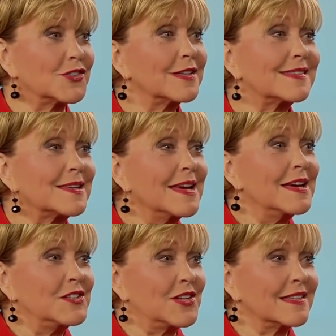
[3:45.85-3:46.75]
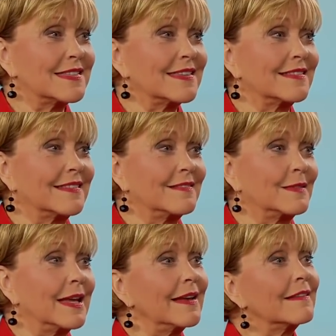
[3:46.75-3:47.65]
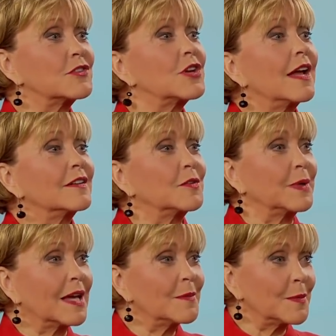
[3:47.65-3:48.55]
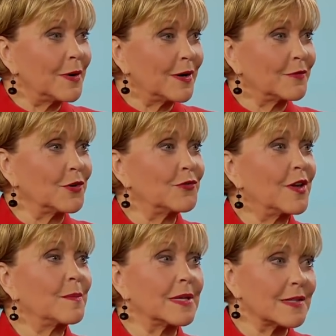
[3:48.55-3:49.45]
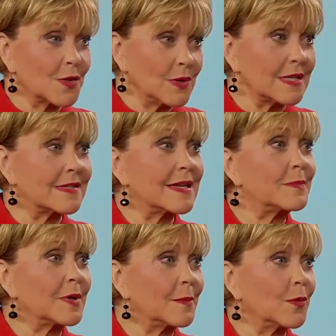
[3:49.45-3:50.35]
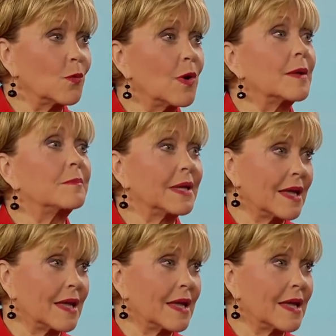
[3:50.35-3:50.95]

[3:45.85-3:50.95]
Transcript: Just just getting the child to become a part of your family is only step step number one.